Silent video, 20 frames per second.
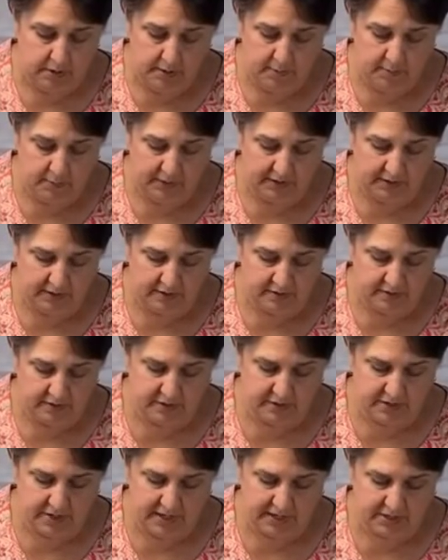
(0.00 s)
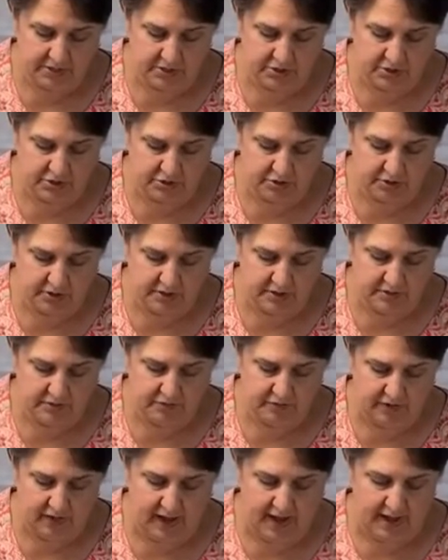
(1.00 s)
because of the texture. It's
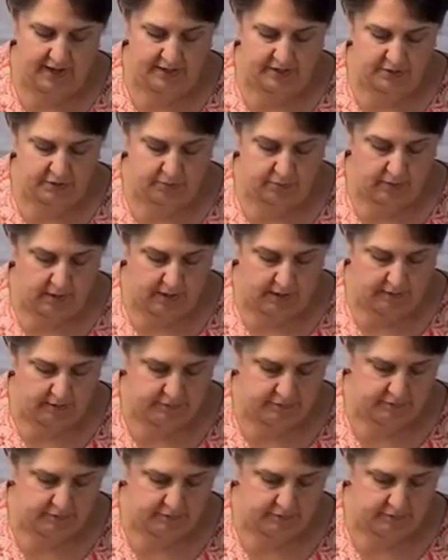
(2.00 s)
flat, it's rough.